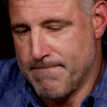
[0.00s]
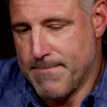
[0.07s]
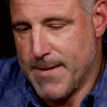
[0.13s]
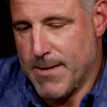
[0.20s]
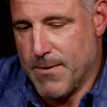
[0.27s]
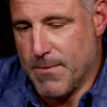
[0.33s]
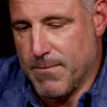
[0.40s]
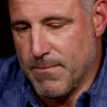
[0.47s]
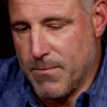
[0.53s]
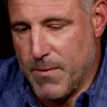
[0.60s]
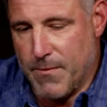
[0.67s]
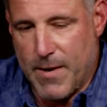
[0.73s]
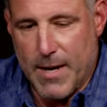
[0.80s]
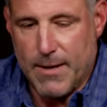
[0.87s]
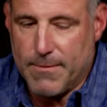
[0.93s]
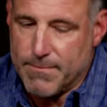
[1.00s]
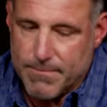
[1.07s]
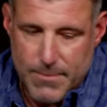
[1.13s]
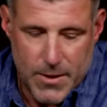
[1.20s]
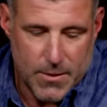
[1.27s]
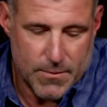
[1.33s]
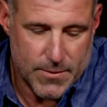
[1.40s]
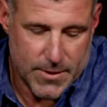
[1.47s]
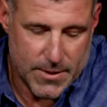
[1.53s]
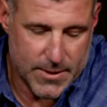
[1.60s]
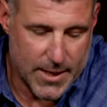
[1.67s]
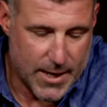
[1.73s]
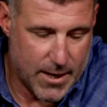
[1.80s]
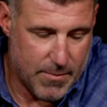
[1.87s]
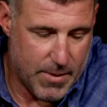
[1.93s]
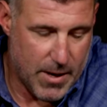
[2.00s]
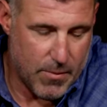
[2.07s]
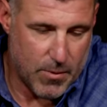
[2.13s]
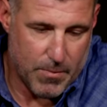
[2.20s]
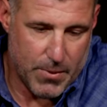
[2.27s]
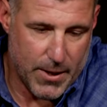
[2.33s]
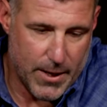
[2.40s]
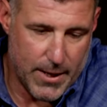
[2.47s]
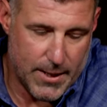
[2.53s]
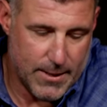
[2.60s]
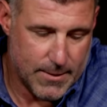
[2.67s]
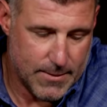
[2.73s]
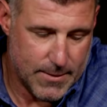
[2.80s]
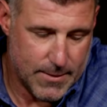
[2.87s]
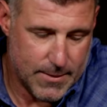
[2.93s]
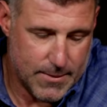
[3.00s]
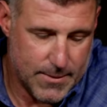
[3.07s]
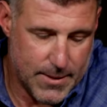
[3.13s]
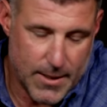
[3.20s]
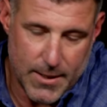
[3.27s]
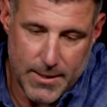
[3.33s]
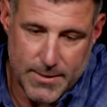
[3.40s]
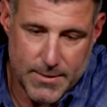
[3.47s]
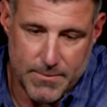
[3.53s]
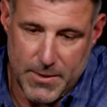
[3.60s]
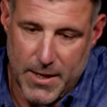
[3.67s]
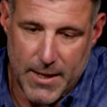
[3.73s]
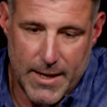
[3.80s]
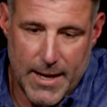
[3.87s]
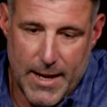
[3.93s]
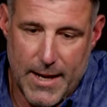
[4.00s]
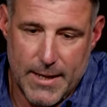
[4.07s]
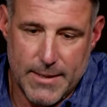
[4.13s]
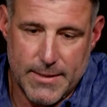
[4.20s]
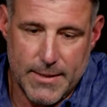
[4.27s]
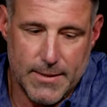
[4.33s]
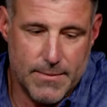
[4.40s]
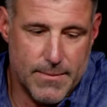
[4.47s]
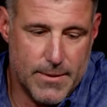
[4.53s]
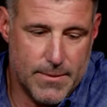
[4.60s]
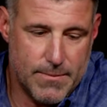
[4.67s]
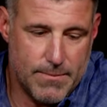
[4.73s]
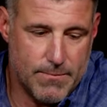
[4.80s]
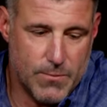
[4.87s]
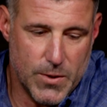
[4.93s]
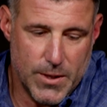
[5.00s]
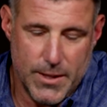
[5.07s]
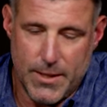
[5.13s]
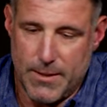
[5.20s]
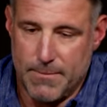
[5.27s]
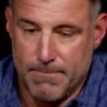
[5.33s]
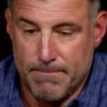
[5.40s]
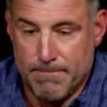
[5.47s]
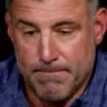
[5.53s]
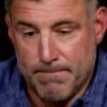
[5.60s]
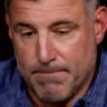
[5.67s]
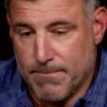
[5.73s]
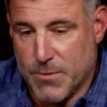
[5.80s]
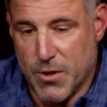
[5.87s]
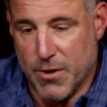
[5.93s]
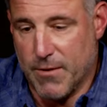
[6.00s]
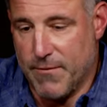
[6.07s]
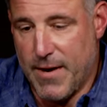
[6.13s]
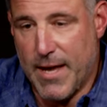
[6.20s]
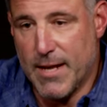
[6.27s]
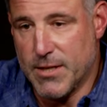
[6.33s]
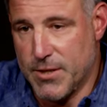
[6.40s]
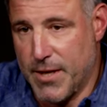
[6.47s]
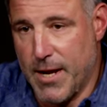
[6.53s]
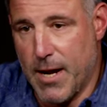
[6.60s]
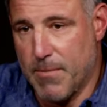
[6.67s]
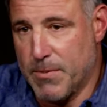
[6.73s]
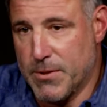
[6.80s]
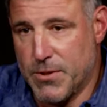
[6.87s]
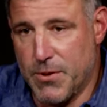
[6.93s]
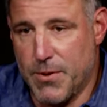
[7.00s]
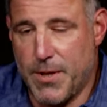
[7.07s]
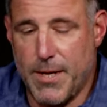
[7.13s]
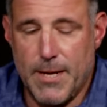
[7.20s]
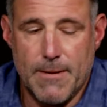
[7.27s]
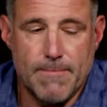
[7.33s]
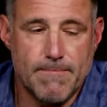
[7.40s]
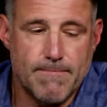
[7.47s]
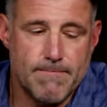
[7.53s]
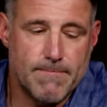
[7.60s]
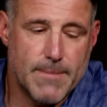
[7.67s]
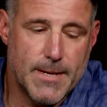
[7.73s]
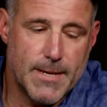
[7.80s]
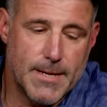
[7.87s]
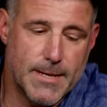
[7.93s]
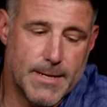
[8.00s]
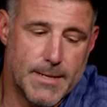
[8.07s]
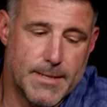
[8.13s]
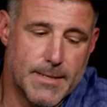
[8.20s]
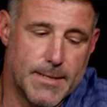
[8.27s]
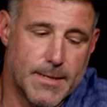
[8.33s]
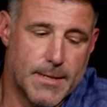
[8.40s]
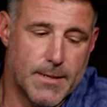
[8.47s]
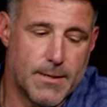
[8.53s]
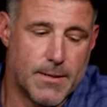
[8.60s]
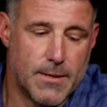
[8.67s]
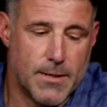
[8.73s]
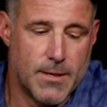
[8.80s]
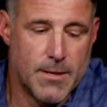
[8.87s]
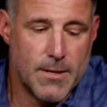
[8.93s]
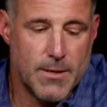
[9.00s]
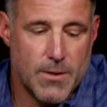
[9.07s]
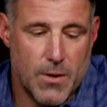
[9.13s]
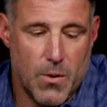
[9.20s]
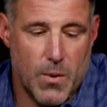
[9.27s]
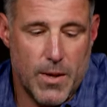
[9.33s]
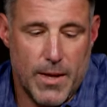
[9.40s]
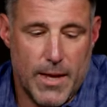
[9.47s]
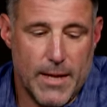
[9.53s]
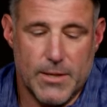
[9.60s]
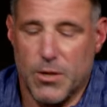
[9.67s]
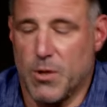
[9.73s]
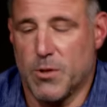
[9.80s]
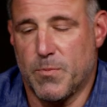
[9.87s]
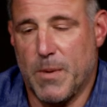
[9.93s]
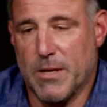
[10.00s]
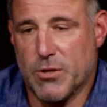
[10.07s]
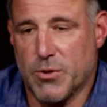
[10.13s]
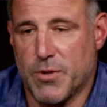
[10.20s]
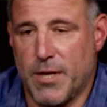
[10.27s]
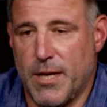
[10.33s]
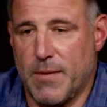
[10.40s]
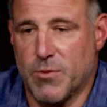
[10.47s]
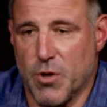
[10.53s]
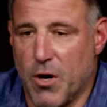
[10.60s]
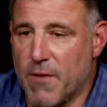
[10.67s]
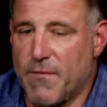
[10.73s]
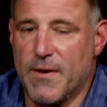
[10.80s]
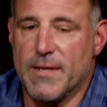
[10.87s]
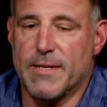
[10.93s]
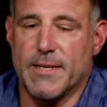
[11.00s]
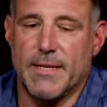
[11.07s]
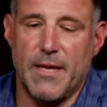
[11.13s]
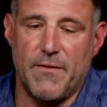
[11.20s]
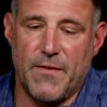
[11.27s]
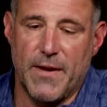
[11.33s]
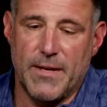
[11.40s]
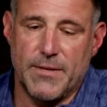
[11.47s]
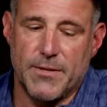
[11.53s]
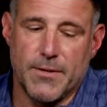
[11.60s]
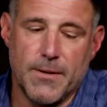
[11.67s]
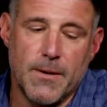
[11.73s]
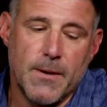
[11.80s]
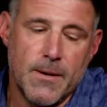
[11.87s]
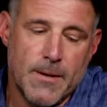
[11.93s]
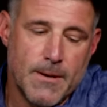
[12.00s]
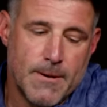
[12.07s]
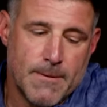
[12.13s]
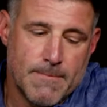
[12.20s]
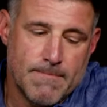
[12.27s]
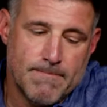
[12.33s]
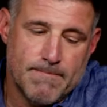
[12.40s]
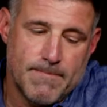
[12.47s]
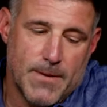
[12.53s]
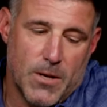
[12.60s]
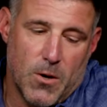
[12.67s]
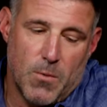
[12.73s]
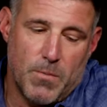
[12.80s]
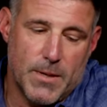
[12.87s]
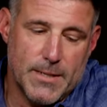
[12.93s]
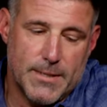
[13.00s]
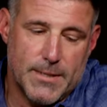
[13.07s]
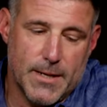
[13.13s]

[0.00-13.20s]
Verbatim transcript: you know, we've got, you know, I was excited to be able to play some young guys that really took advantage of the opportunity, and whether that's on special teams or offense and defense, you know. But,